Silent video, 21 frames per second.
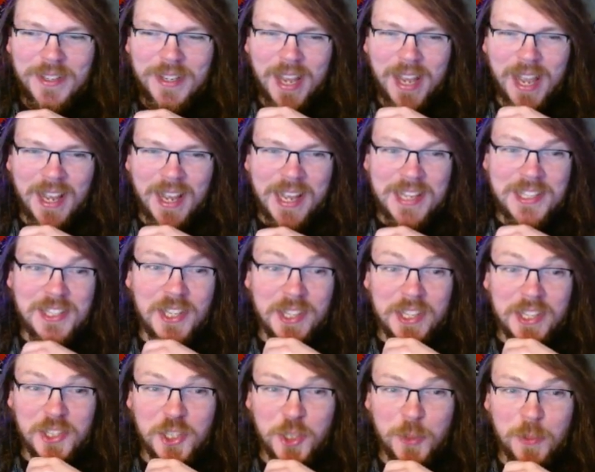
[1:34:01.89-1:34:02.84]
I still
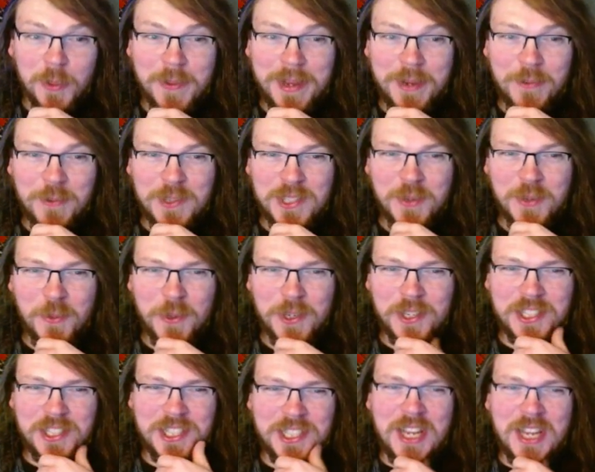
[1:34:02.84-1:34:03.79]
think Superman was the
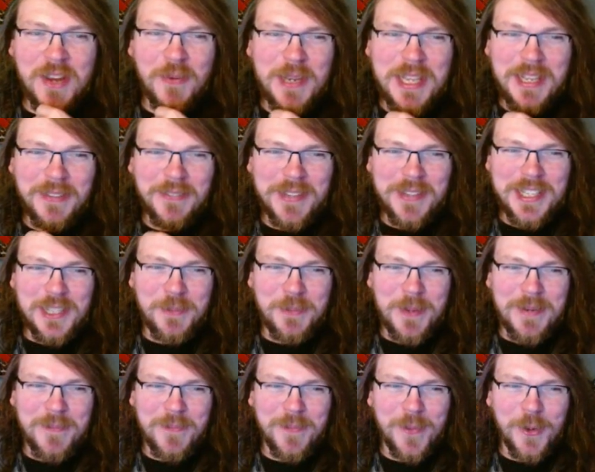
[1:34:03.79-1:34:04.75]
worst because we
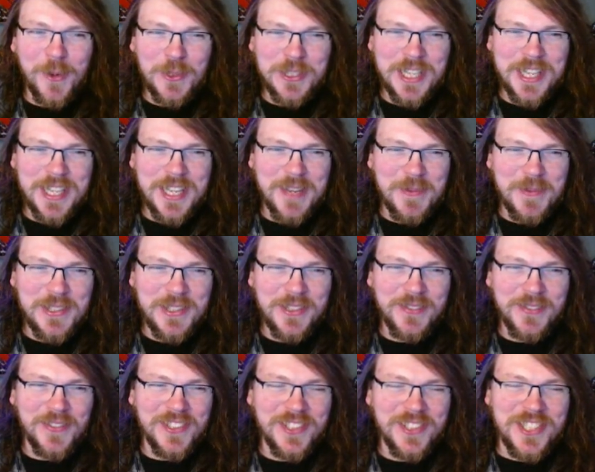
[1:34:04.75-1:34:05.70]
spent most of the
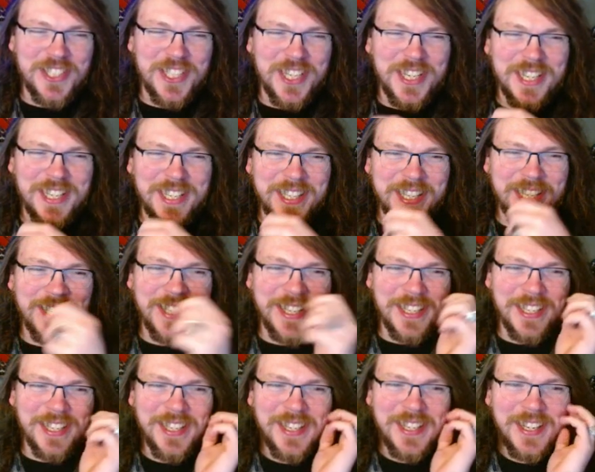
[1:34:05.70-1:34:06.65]
episode bullshitting and then like